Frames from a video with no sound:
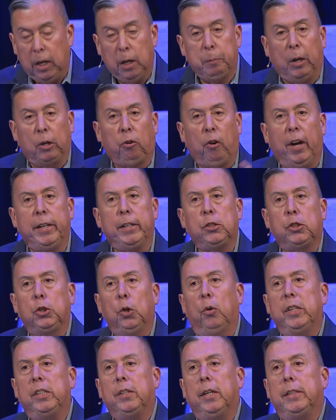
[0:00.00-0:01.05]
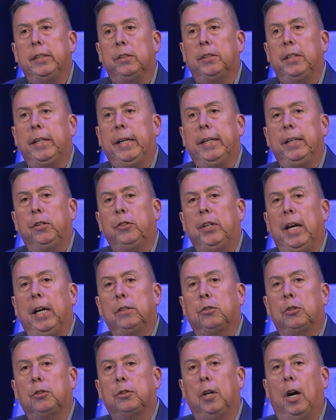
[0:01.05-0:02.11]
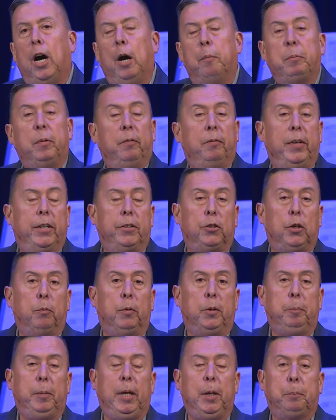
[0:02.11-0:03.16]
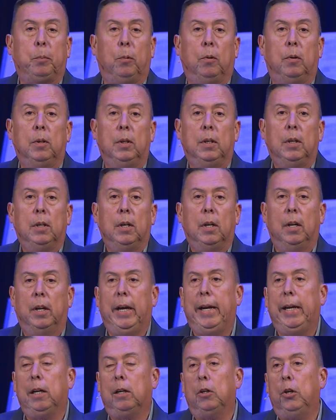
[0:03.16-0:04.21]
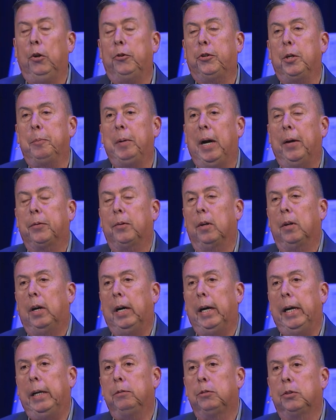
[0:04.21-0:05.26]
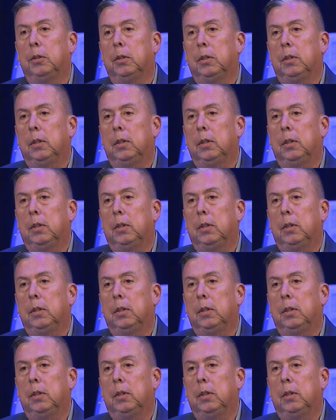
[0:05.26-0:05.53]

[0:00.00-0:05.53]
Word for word: My greatest joy is, is to get a chance to stop and visit with people, lay and clergy, about their lives,